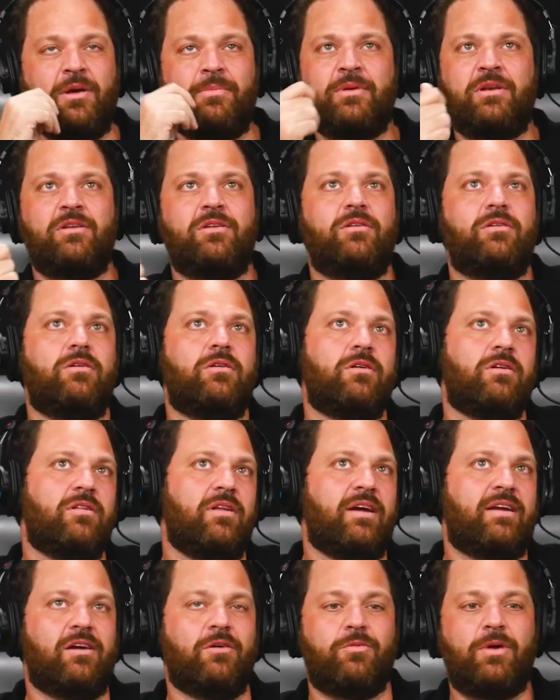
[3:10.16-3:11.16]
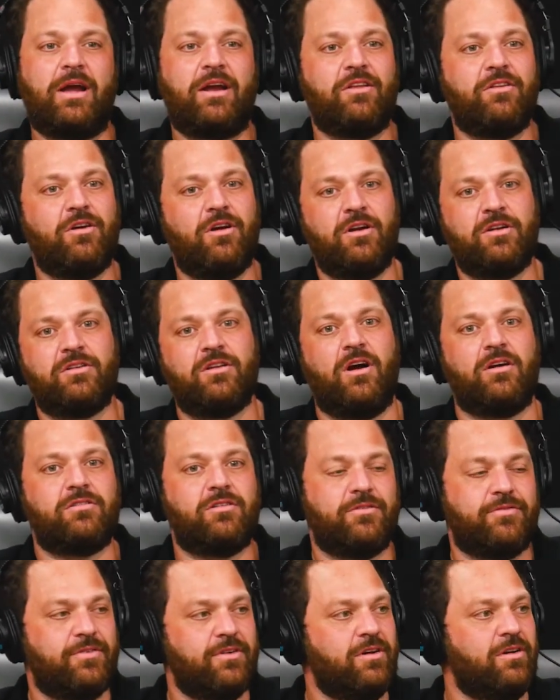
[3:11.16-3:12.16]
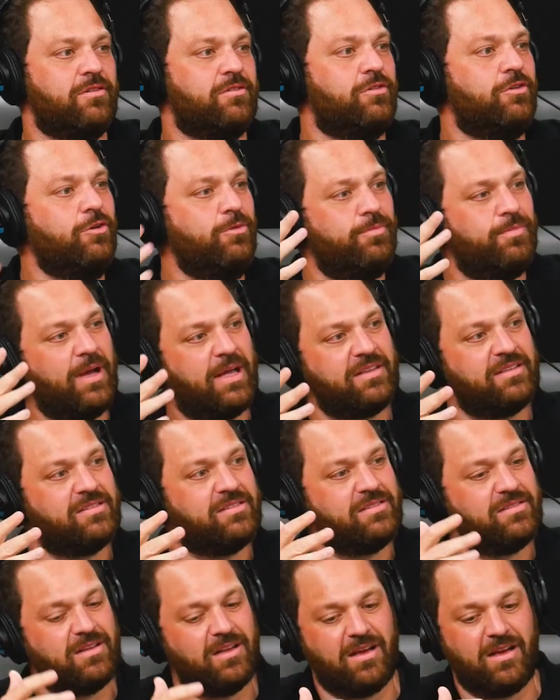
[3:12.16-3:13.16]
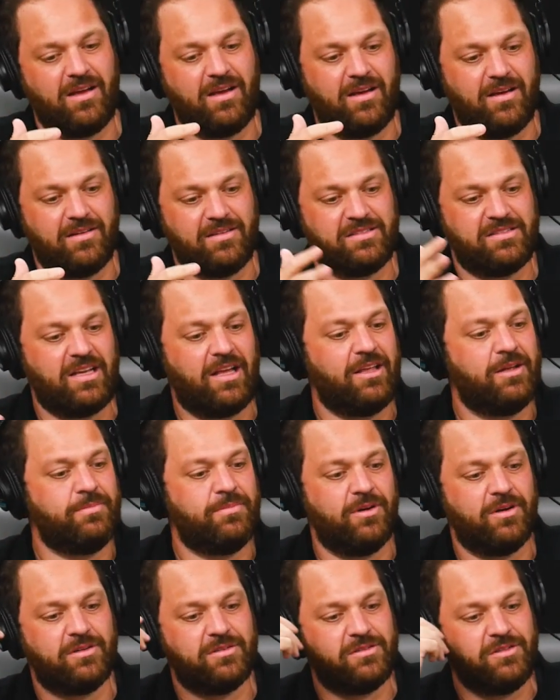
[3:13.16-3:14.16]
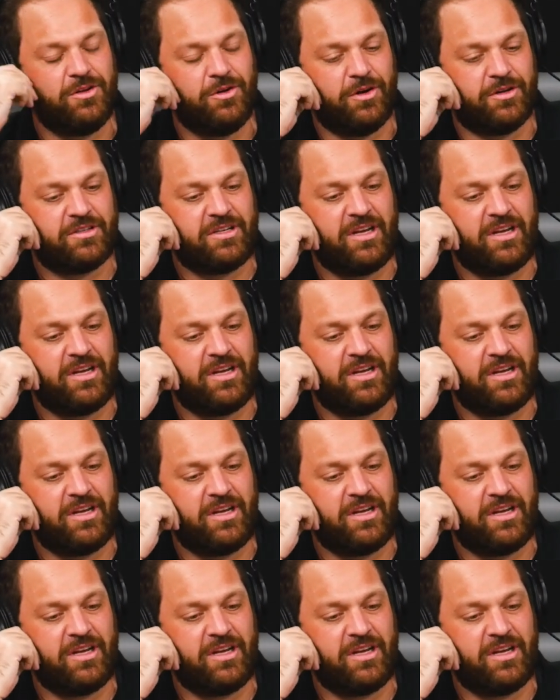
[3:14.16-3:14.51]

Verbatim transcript: I mean, you're like a regular on Doctor Phil, two best uh, selling books, New York